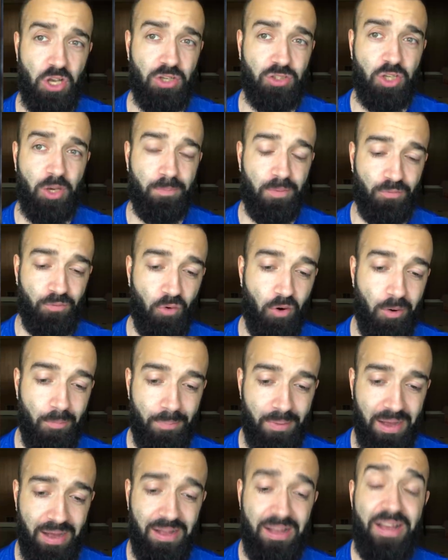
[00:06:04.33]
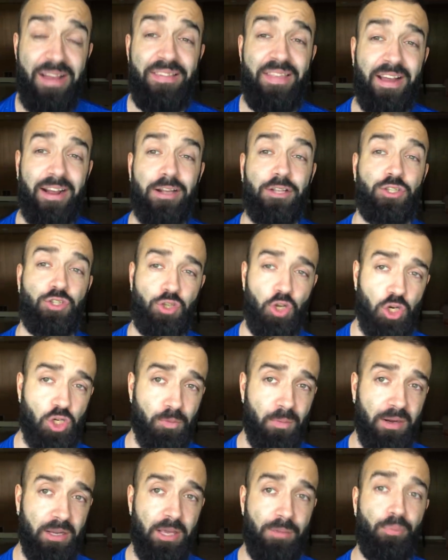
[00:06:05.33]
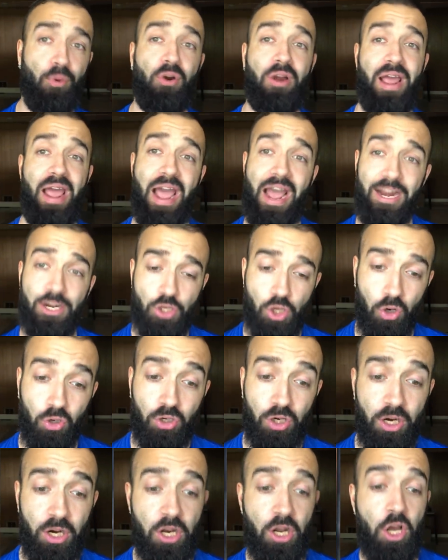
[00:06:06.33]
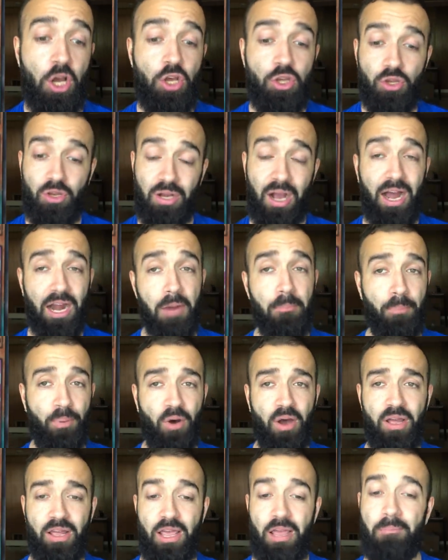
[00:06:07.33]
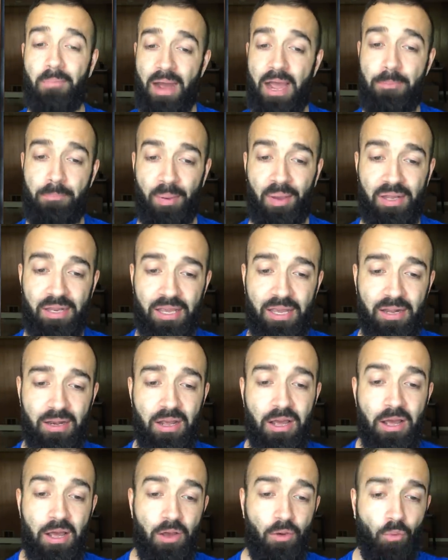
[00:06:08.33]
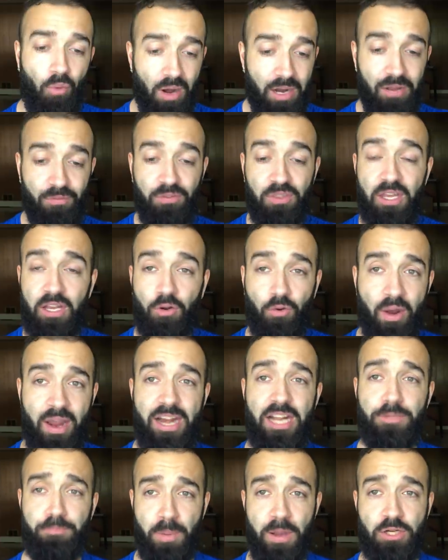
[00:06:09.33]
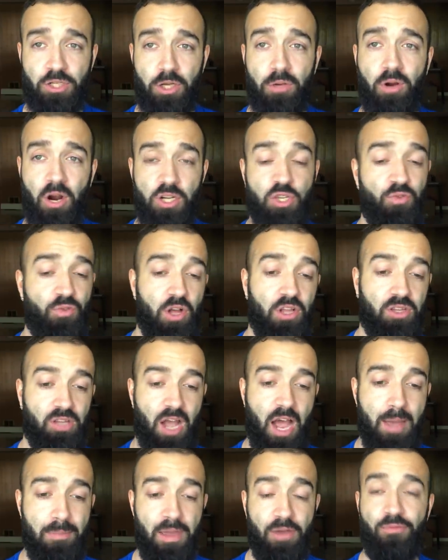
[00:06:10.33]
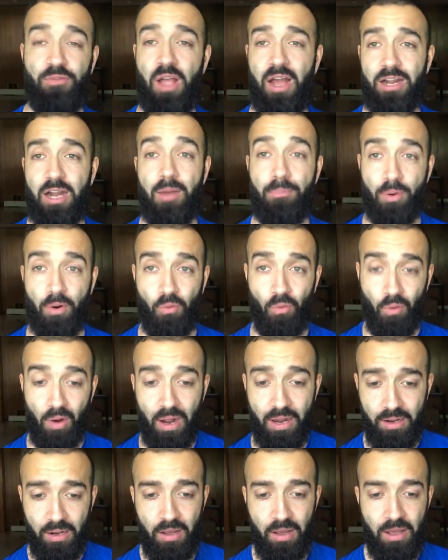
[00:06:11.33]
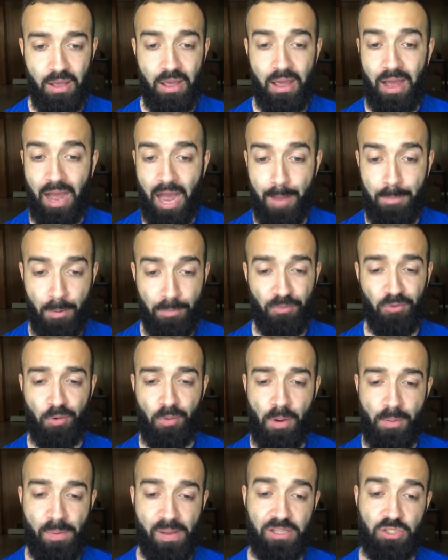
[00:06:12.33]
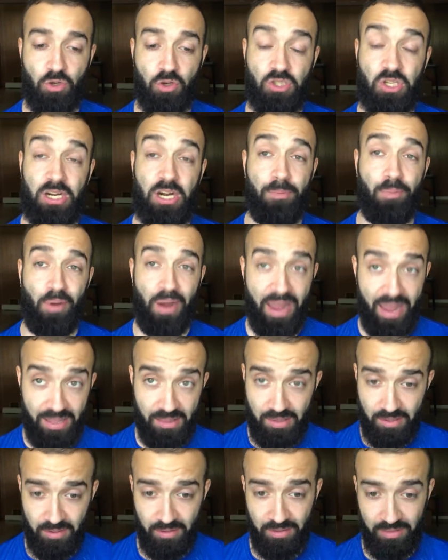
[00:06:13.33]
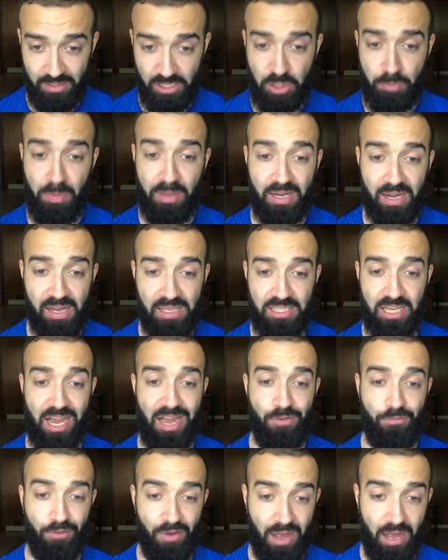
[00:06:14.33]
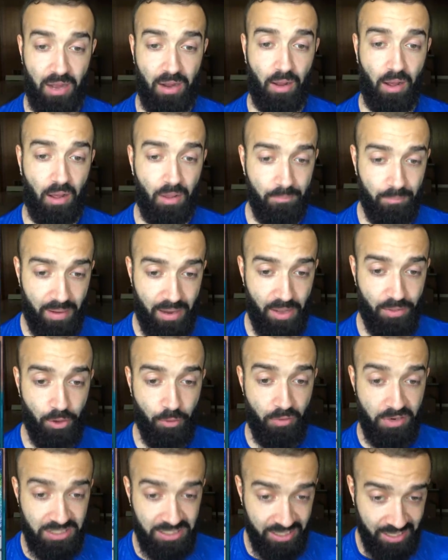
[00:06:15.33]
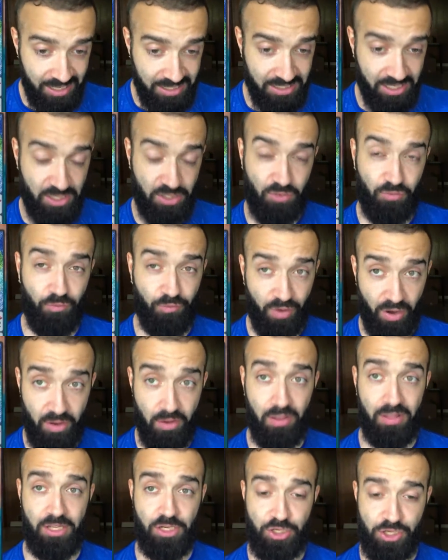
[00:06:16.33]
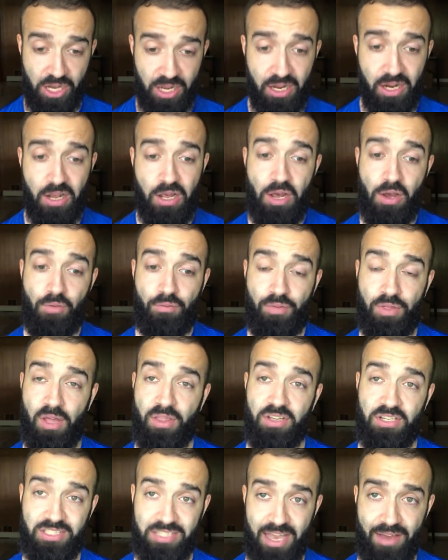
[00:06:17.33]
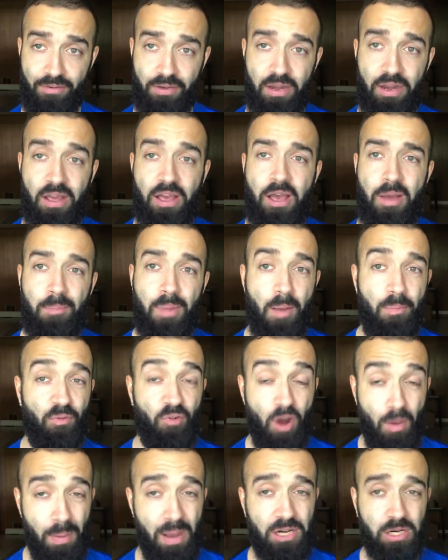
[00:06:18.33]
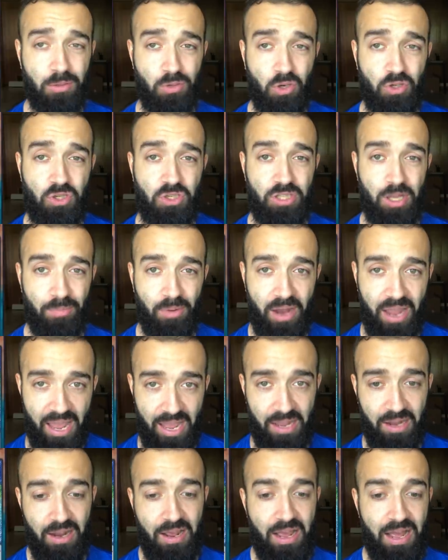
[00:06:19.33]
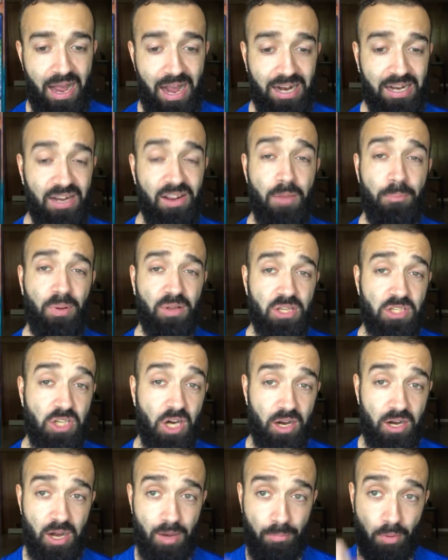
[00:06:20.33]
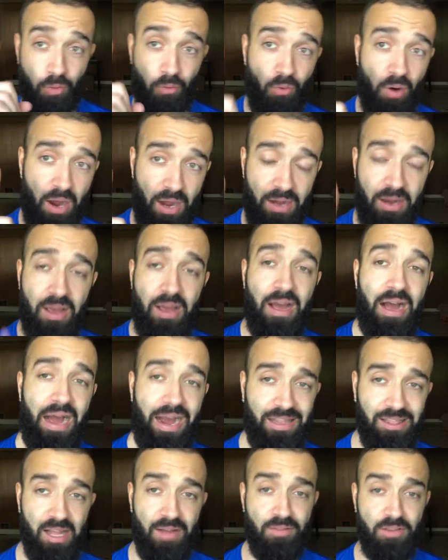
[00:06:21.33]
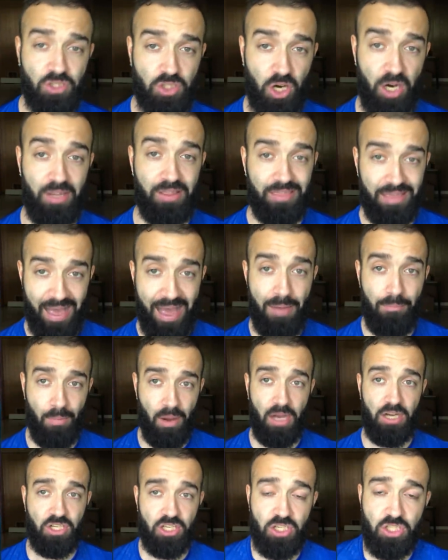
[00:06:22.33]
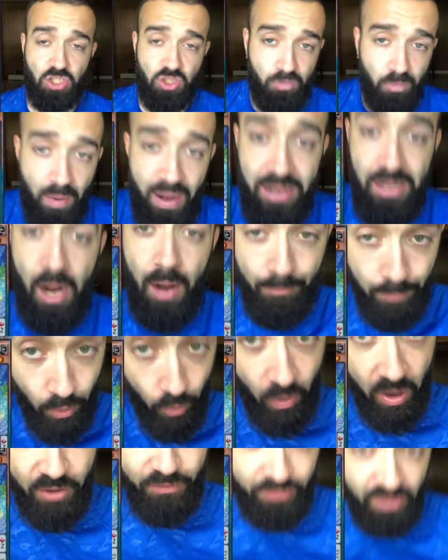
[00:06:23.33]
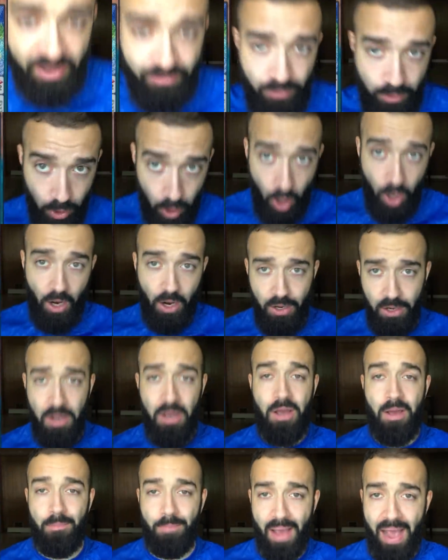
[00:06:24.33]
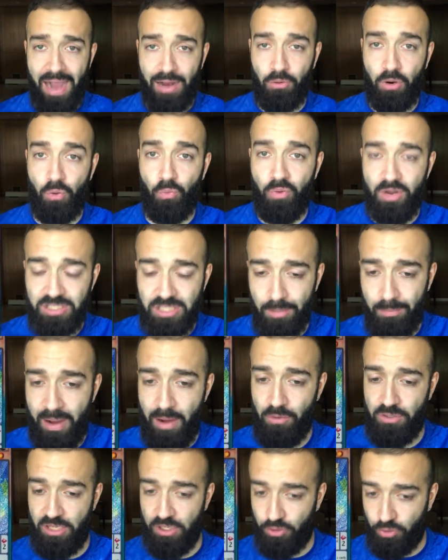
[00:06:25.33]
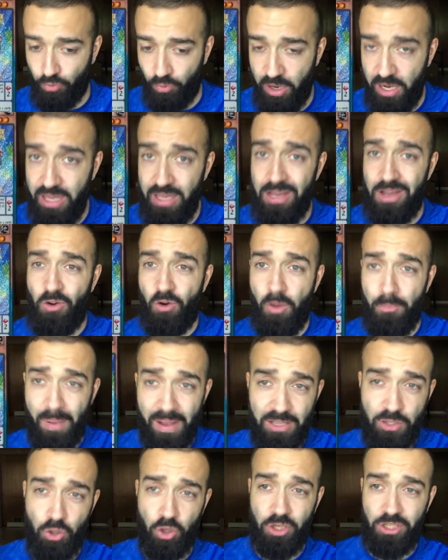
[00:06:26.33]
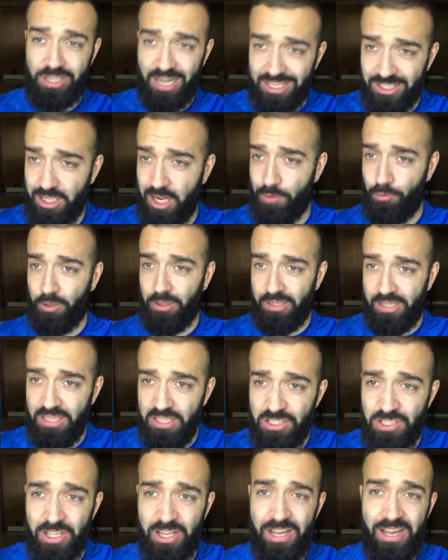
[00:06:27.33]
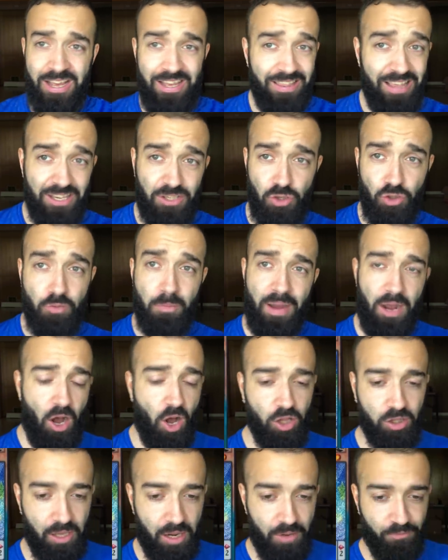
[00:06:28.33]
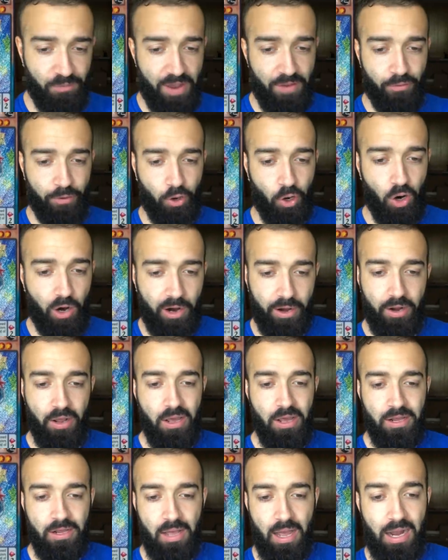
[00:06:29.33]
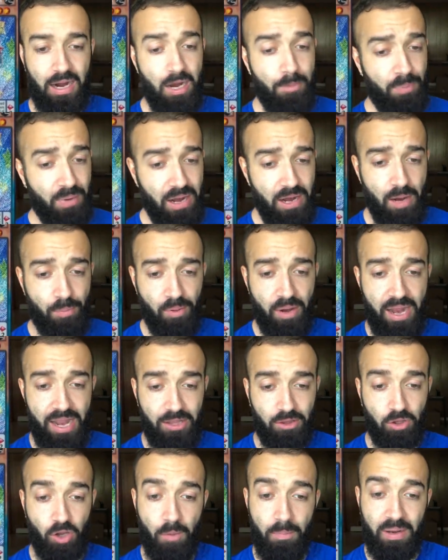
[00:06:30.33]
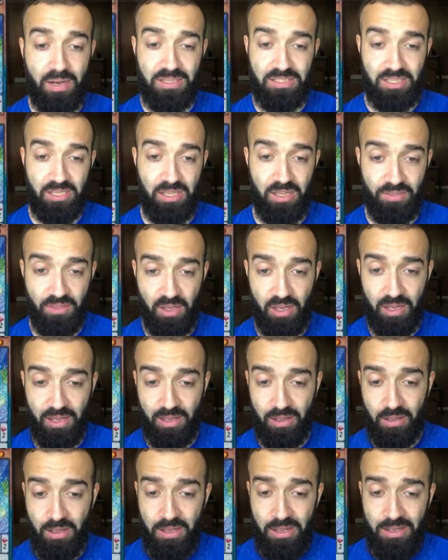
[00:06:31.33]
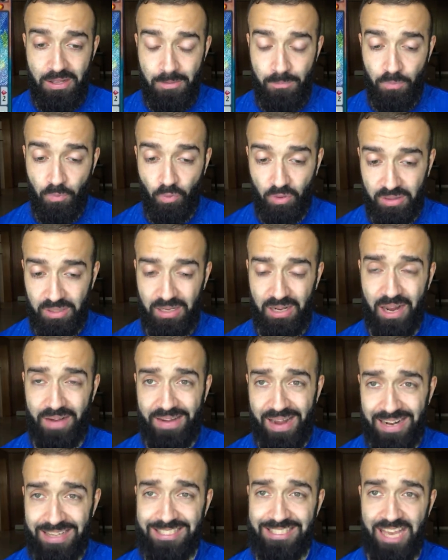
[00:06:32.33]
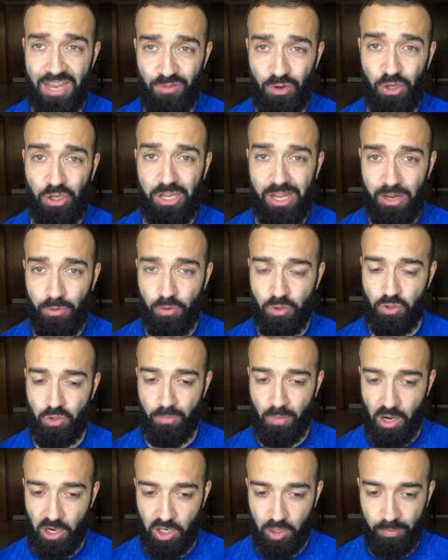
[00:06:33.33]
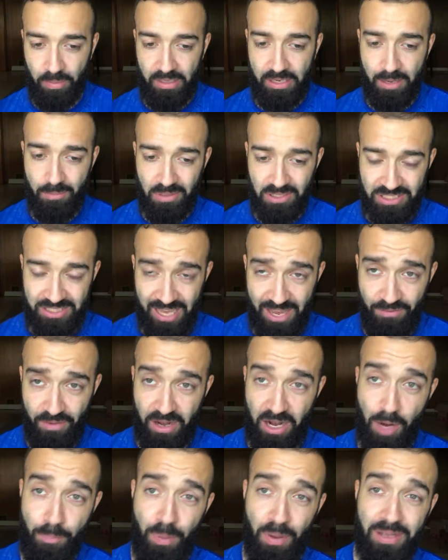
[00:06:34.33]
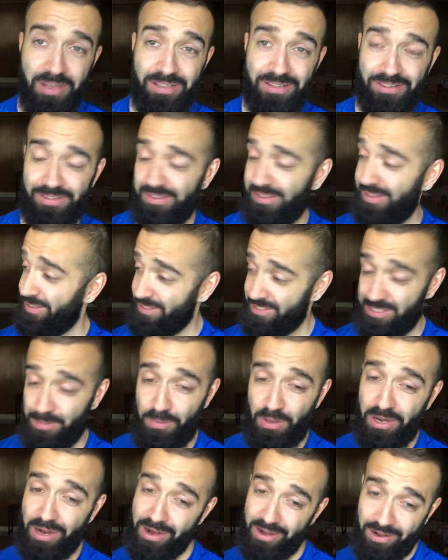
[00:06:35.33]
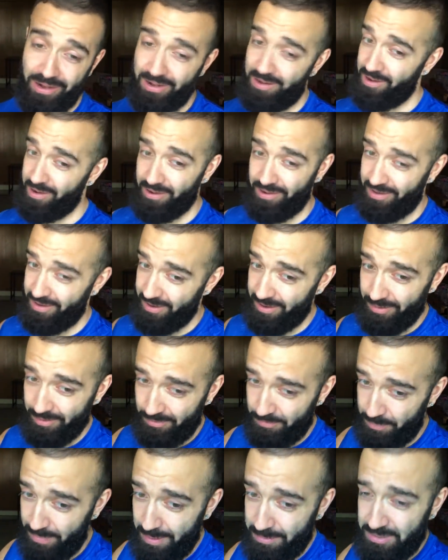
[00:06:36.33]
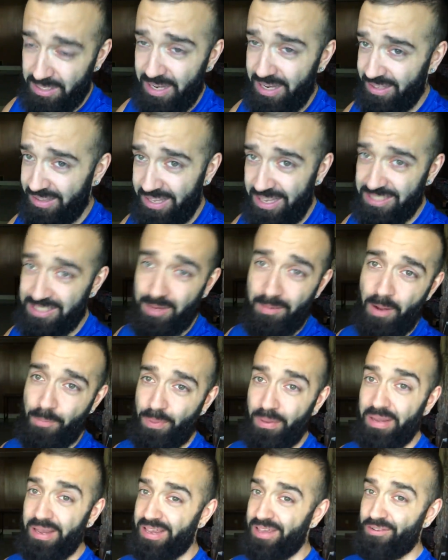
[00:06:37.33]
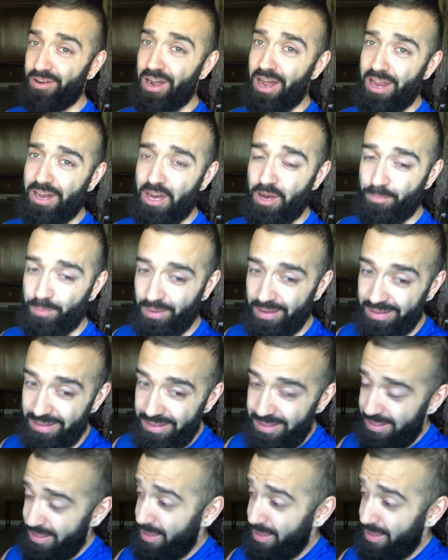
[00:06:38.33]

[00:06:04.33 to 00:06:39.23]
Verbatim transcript: also a Perform Pal that could search Monkey Board and Joker, you gotta put, in my opinion, one of the greatest Pendulum cards of all time, if not number one. I put Perform Pal Pendulum Sorcerer at number eight, just because I've uh, uh, my other reasonings is very legit for the other seven. But Perron Penosos is number eight. I could even put this card number one. I love this card that much. This is my number one favorite card. Back when Wisdom Mine was at three, when Pensork just got released, this was my all-time favorite card. I'm gonna put it number eight though because the the what the next seven did was remarkable. At number seven, I'm gonna put some of you are, gonna be upset at this. I'm not putting it even higher, but